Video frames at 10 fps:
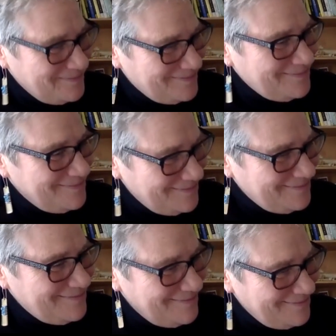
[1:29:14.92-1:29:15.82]
are hit the
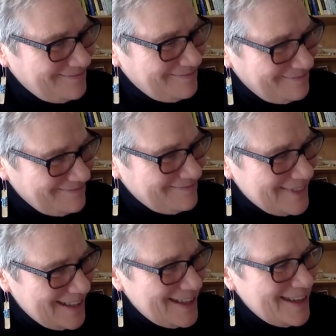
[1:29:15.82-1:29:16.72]
hardest?
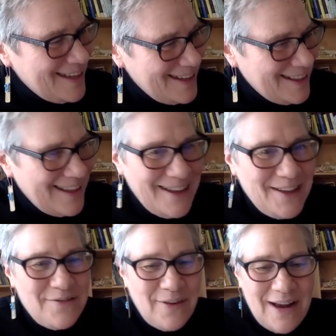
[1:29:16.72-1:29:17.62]
Thank
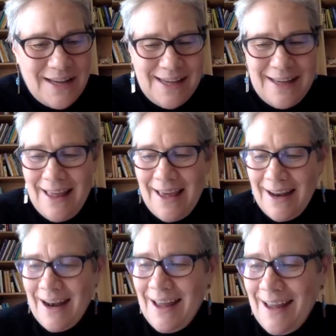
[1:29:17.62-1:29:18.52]
you for asking that.
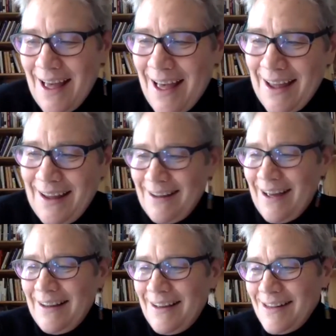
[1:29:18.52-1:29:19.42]
And I, I,
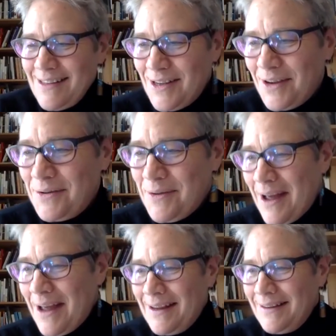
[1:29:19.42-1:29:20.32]
I got so
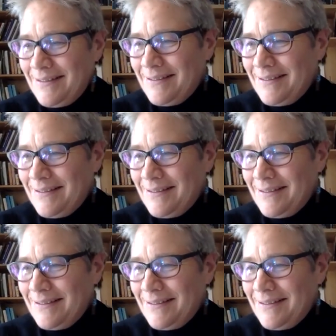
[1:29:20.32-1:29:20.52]
I,